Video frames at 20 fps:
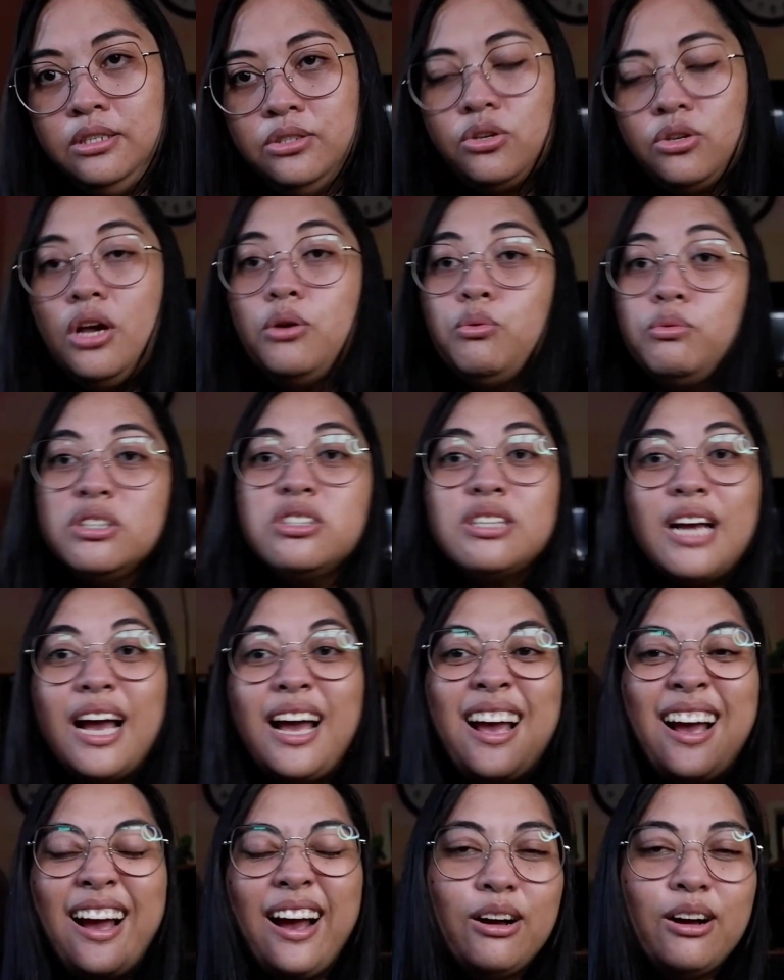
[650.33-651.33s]
So I wish I
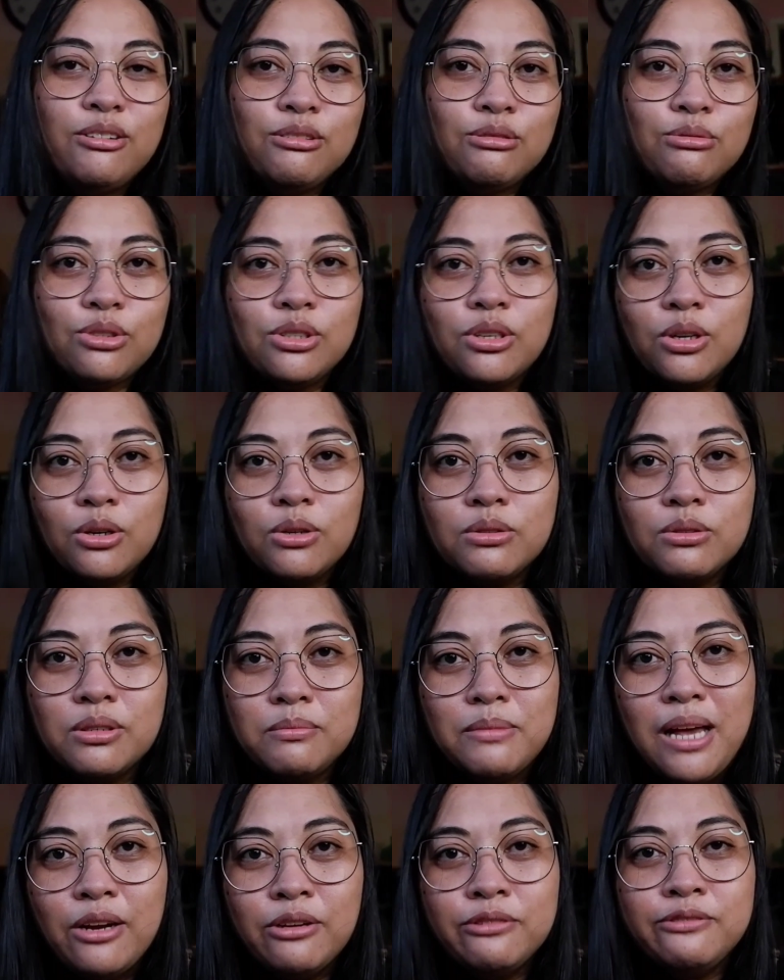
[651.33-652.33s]
have, you know, a
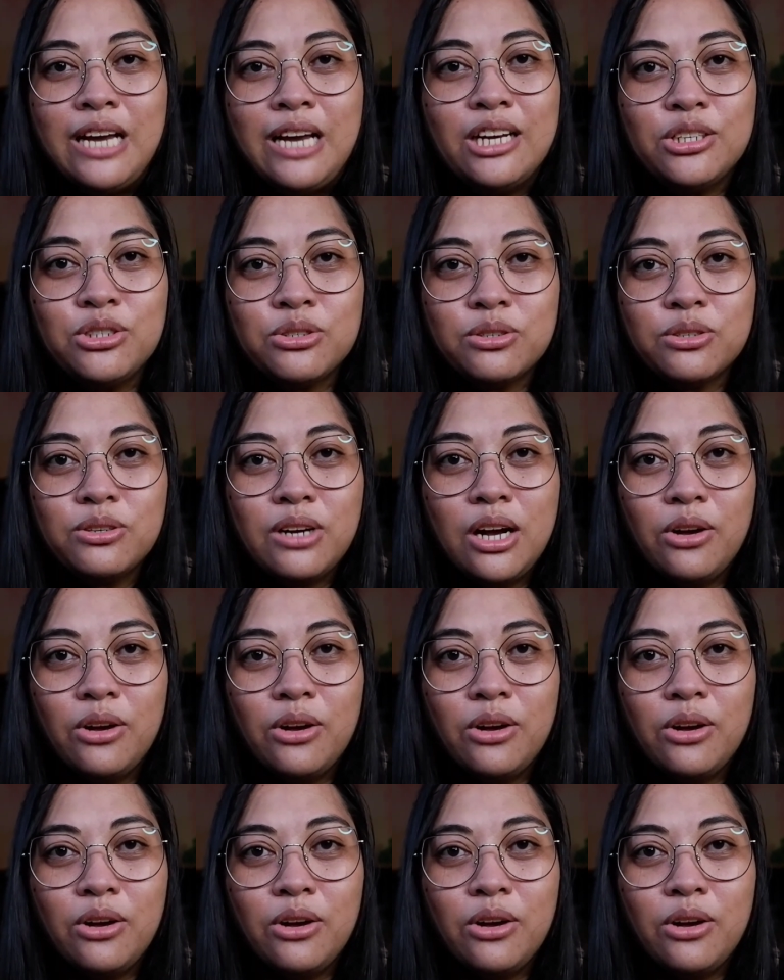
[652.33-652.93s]
manufacturer